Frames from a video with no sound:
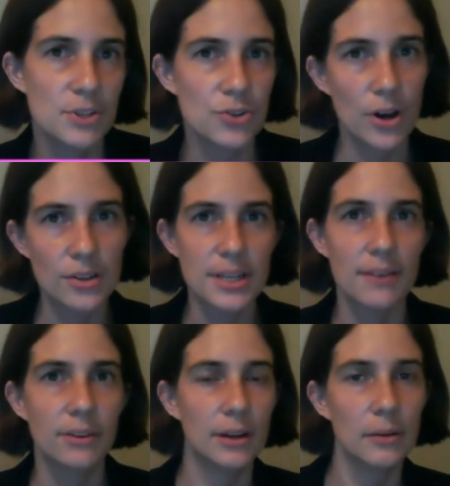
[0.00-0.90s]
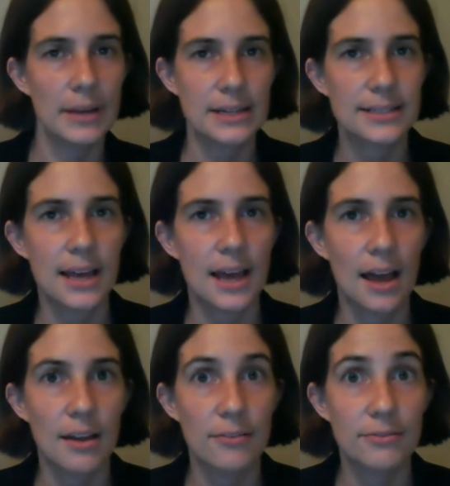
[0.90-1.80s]
but you also have a little mix
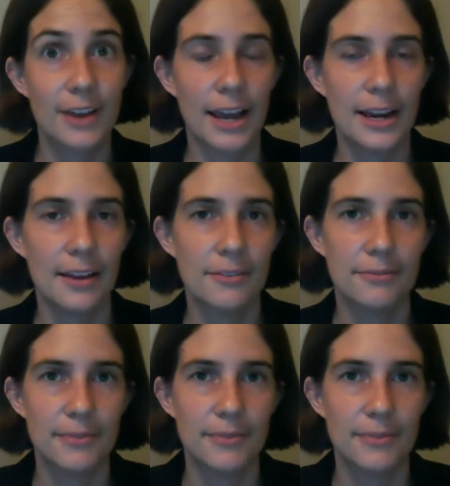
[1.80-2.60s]
of kind of,